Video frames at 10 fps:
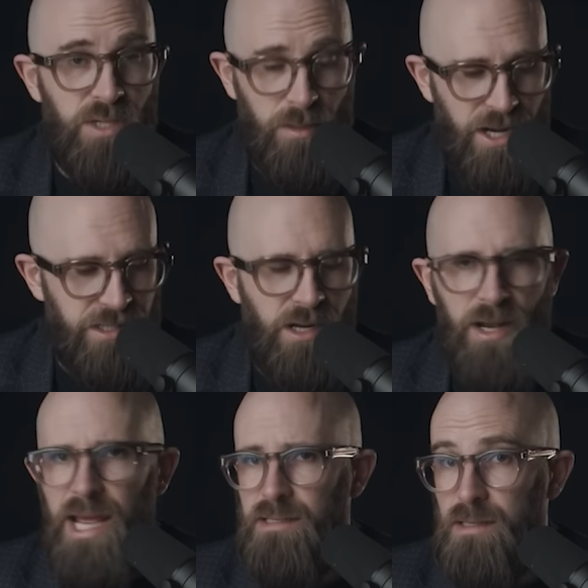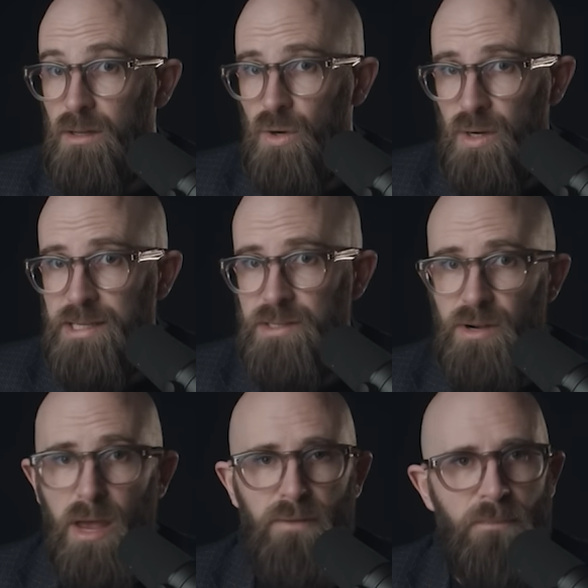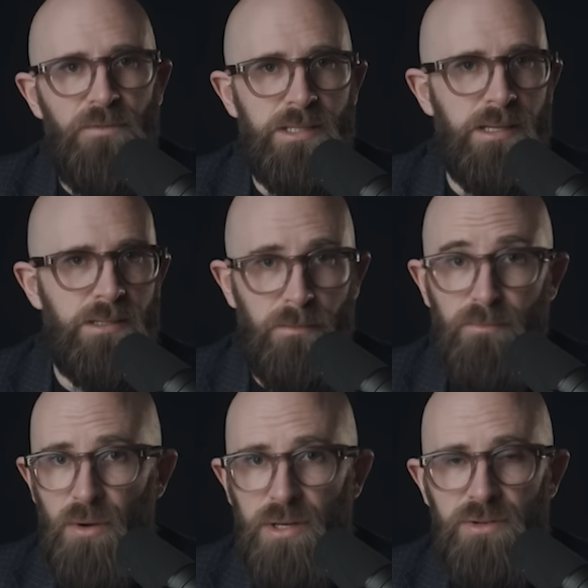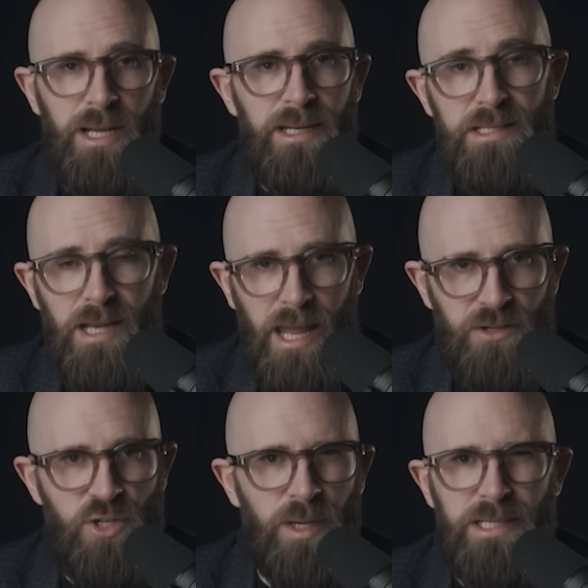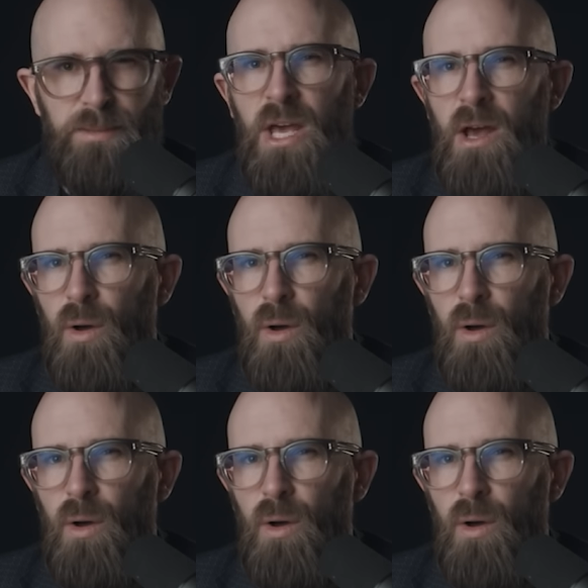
Turkmenistan has a long history of emphasis on poetry and intellectualism,